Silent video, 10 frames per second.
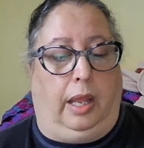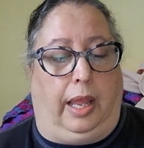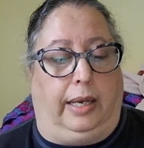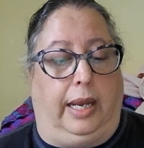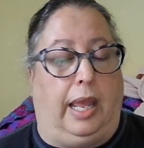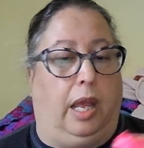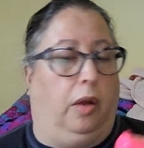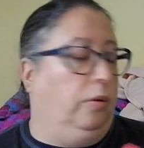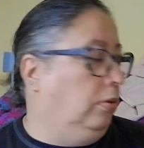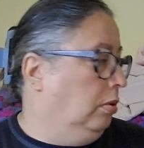And
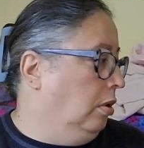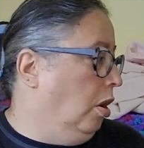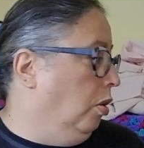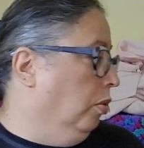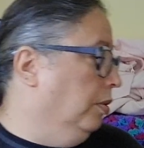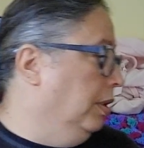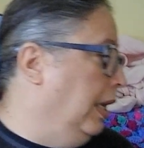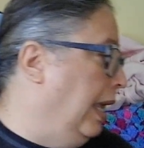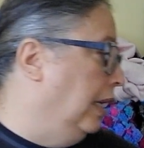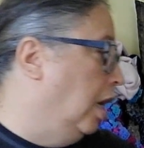now, oh,
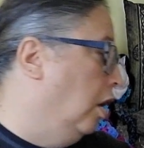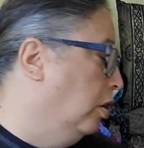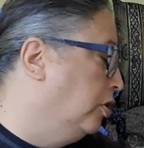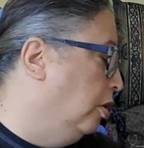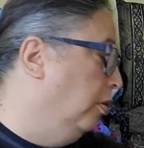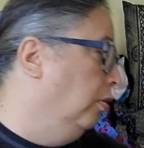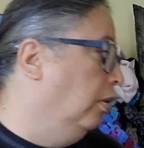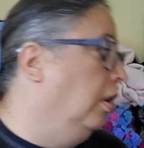and I also